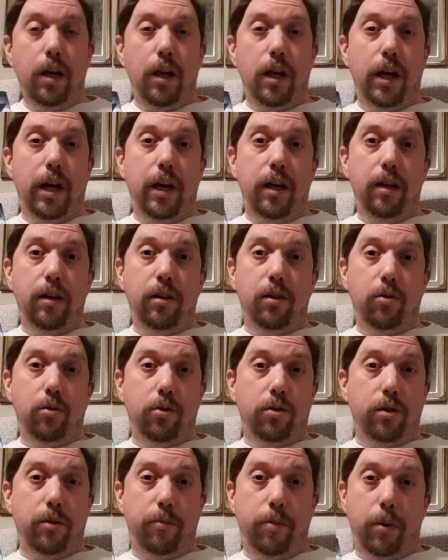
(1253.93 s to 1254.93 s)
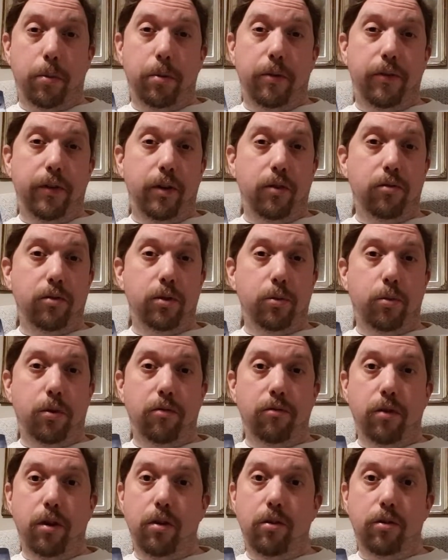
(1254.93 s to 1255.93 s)
And of course the poppy fields are
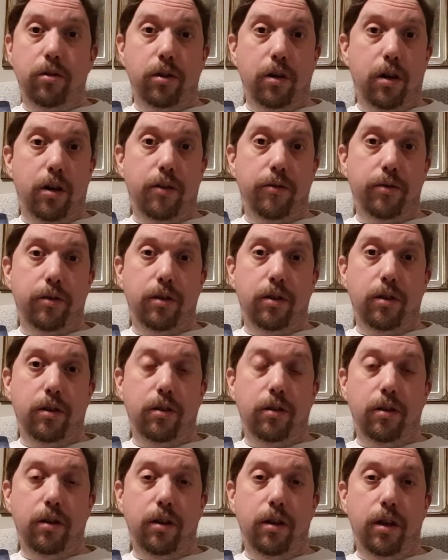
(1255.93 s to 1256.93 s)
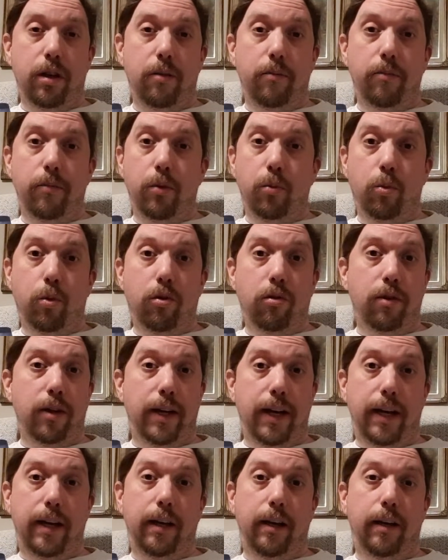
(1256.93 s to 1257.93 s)
what rose after the war had
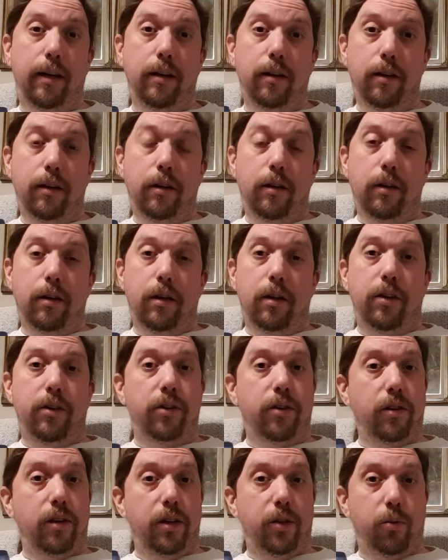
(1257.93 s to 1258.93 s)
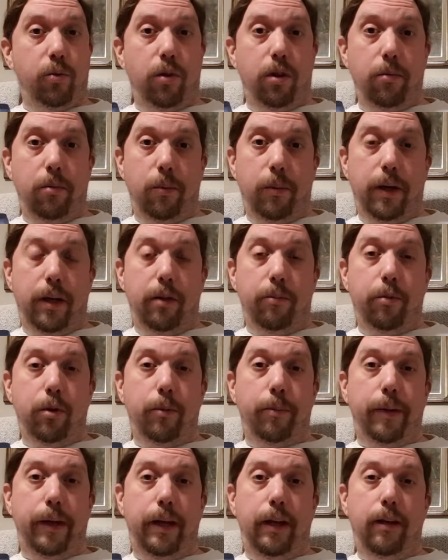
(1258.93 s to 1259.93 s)
ended. So that's why we wear the
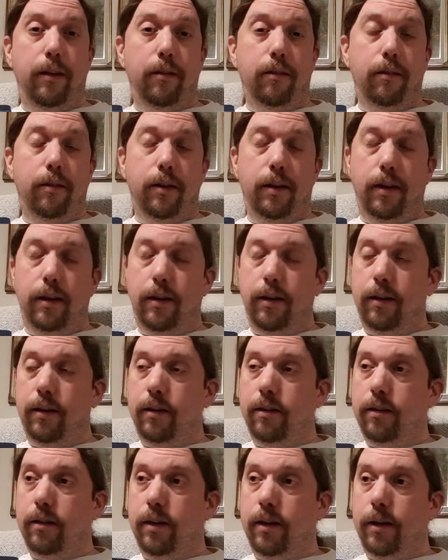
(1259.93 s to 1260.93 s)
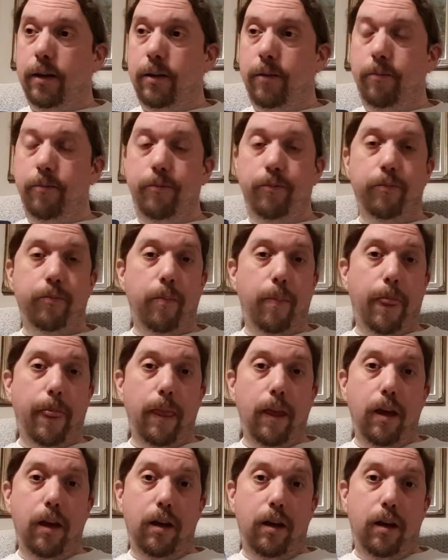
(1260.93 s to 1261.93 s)
poppy. And
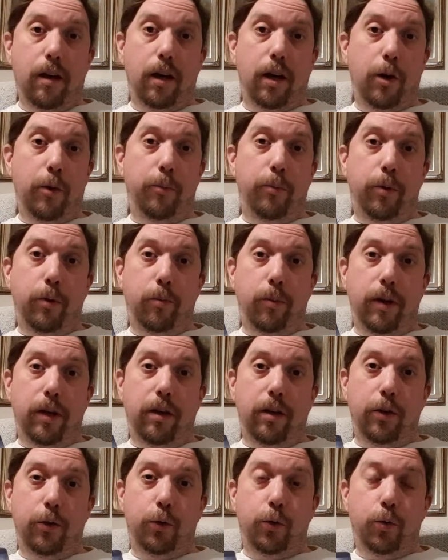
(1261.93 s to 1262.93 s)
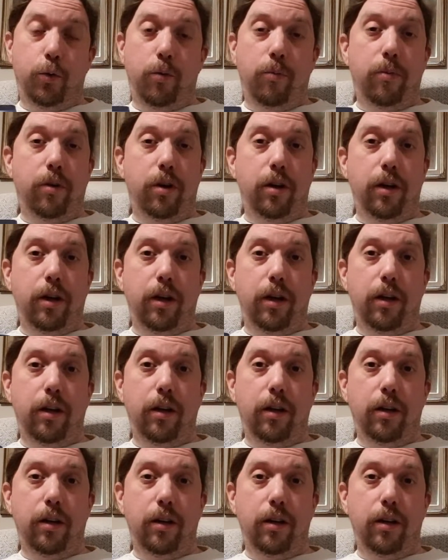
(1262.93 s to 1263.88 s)
I hope you went and saw my,